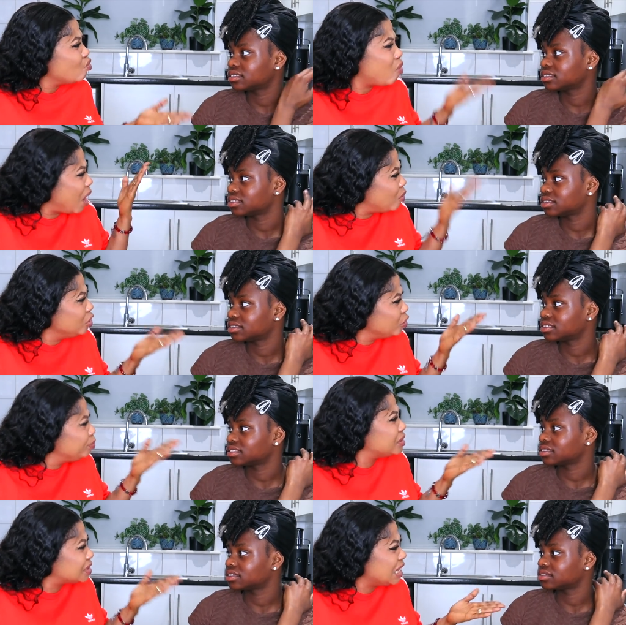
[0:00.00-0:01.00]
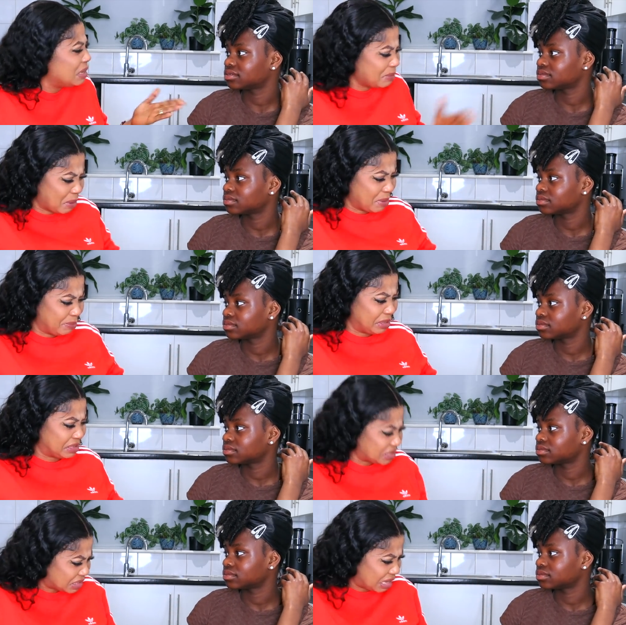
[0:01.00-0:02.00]
Speaker 1: Why will you be telling mommy be eating
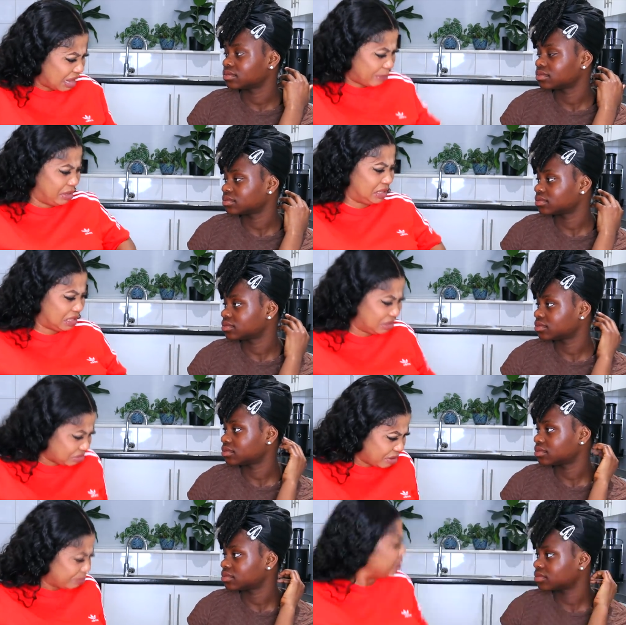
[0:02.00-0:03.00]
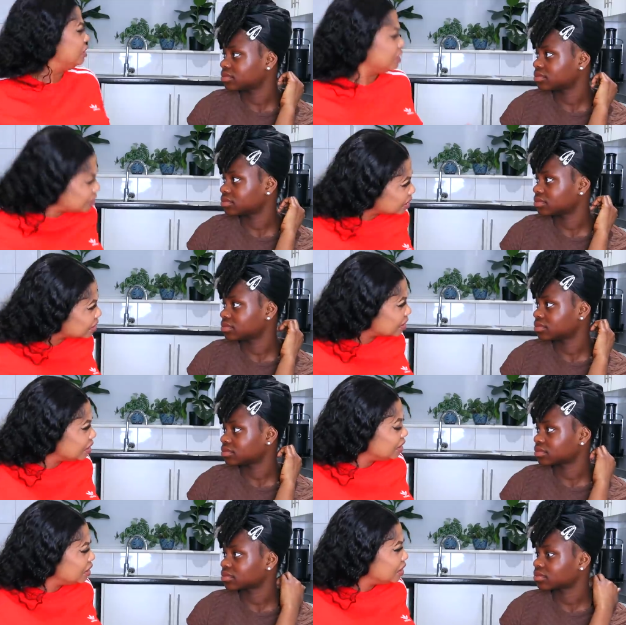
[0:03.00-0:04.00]
salad, be eating grape, be eating this?
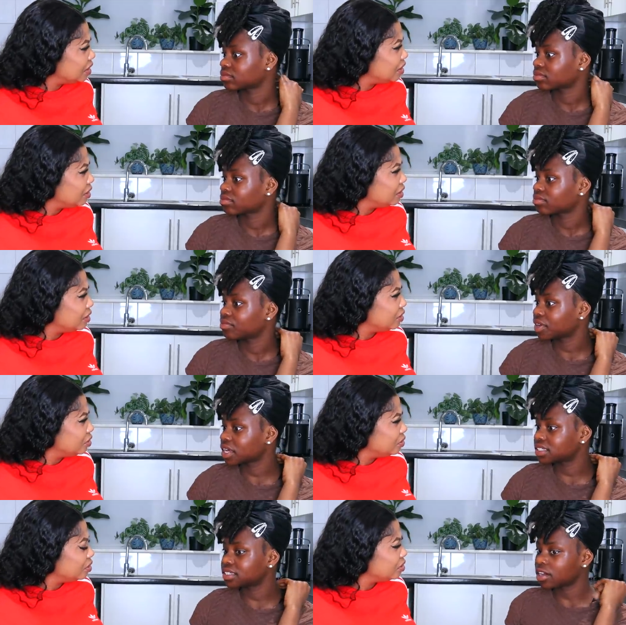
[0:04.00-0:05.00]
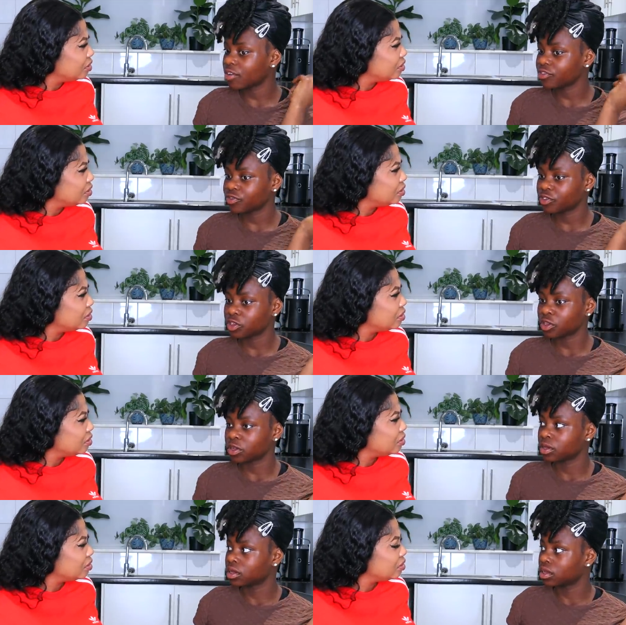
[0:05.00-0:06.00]
Because it's healthy for
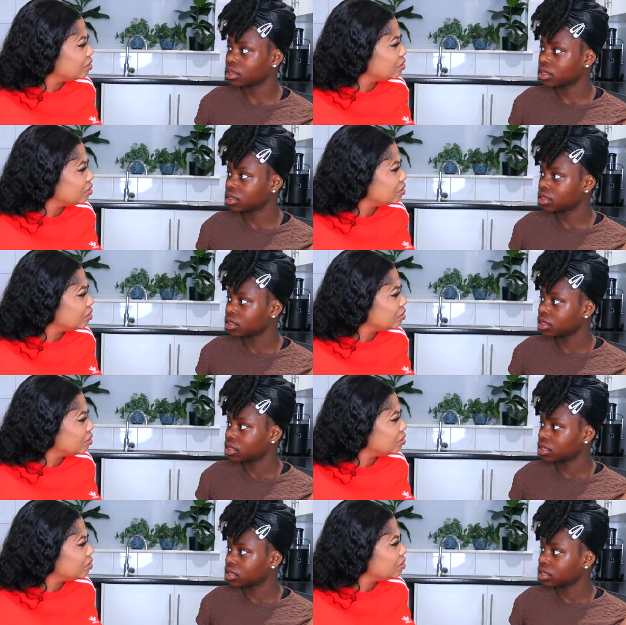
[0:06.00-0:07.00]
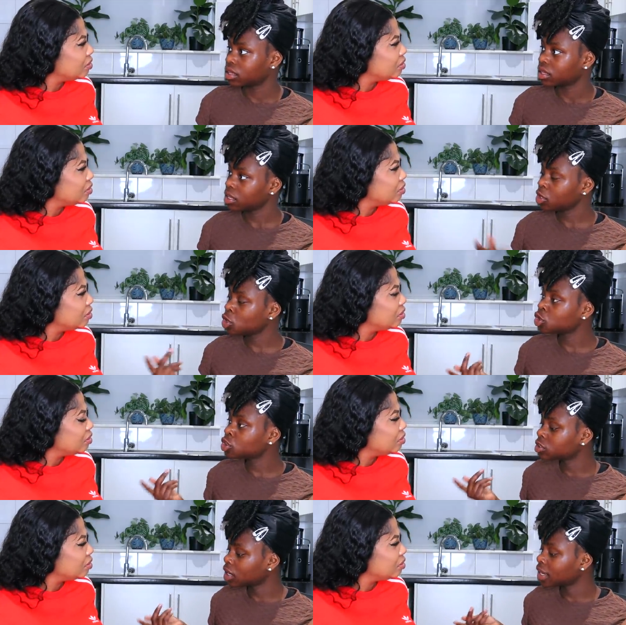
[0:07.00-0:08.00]
you. You should
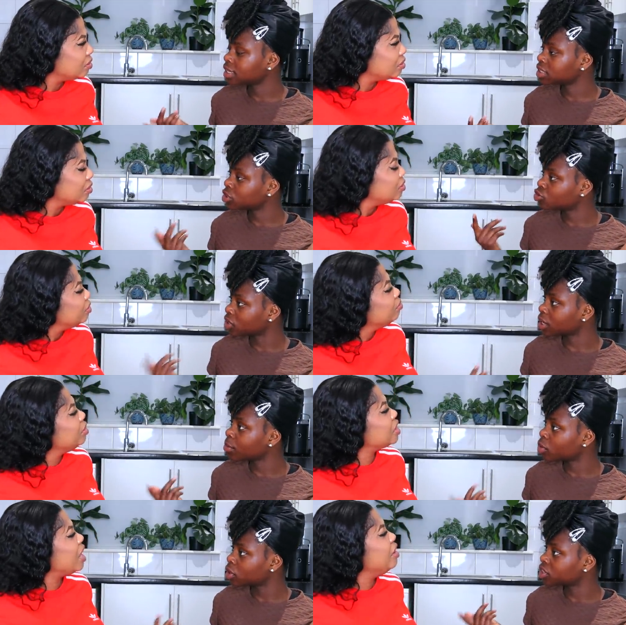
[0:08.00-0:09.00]
start eat, drinking Michelle,